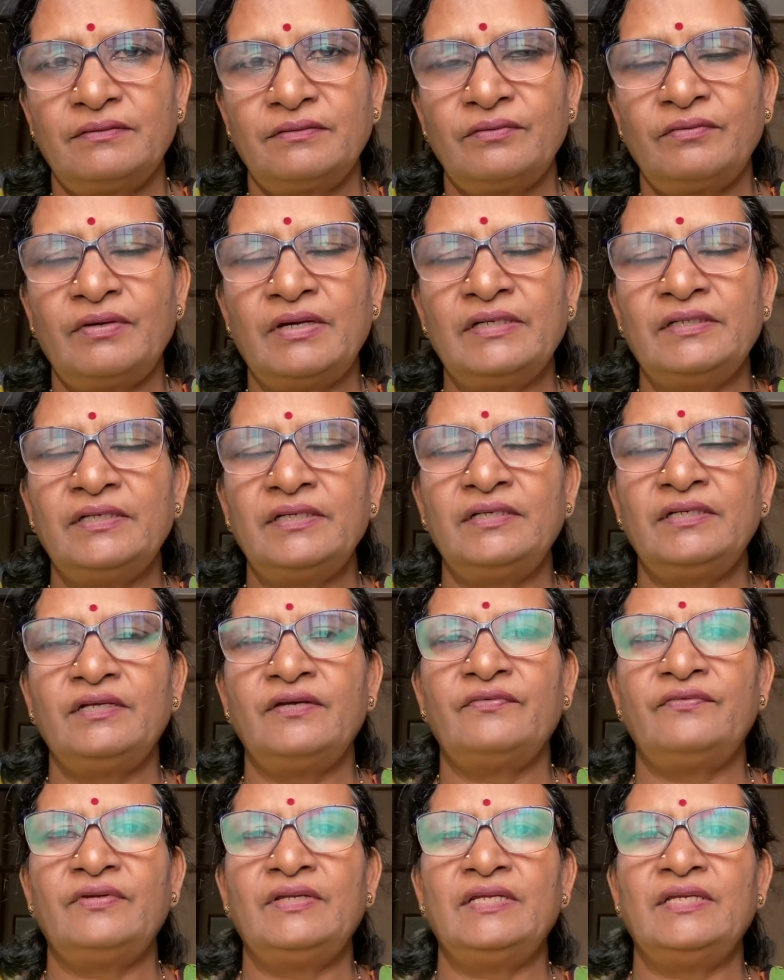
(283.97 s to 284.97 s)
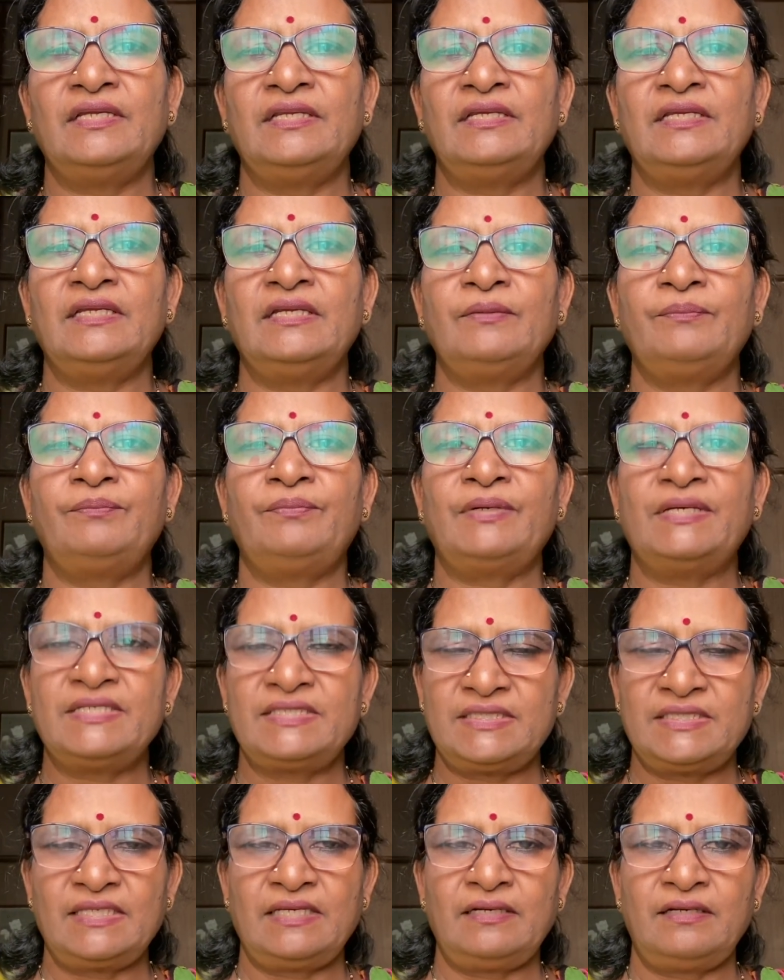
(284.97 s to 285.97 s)
quantity of DNA per
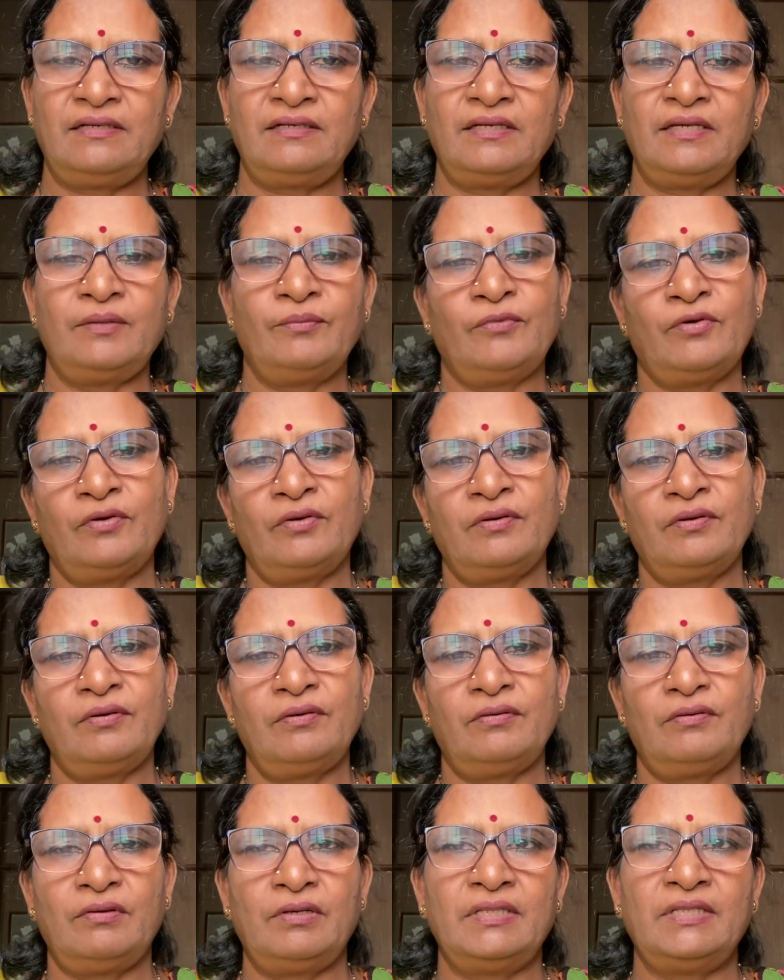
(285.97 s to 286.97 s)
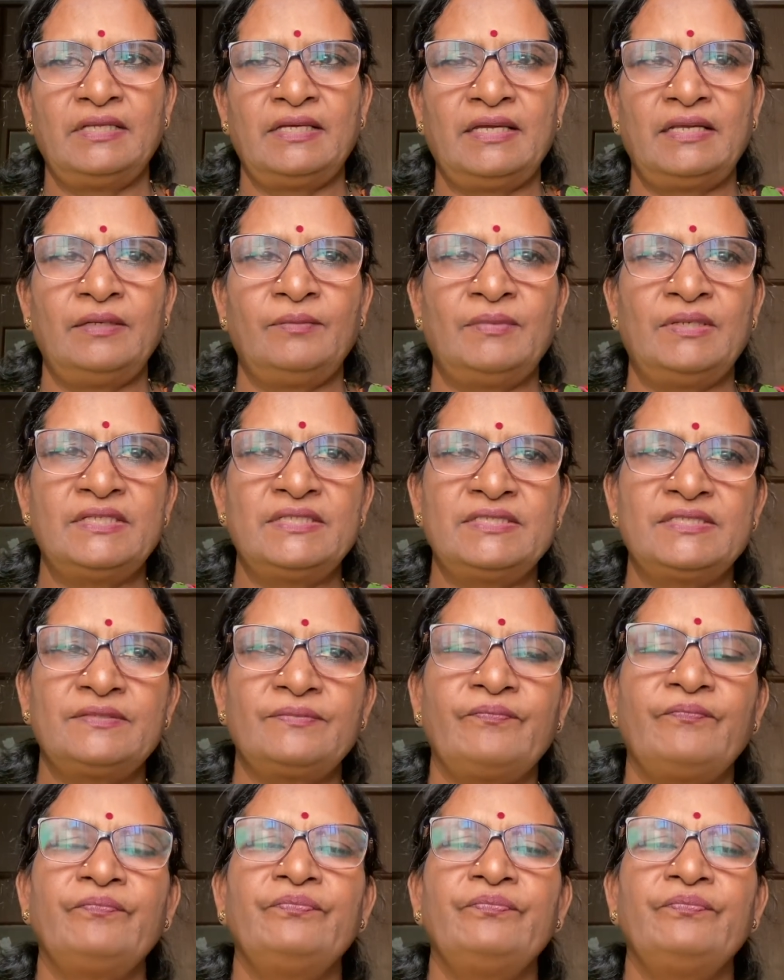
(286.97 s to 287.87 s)
cell among all the animals.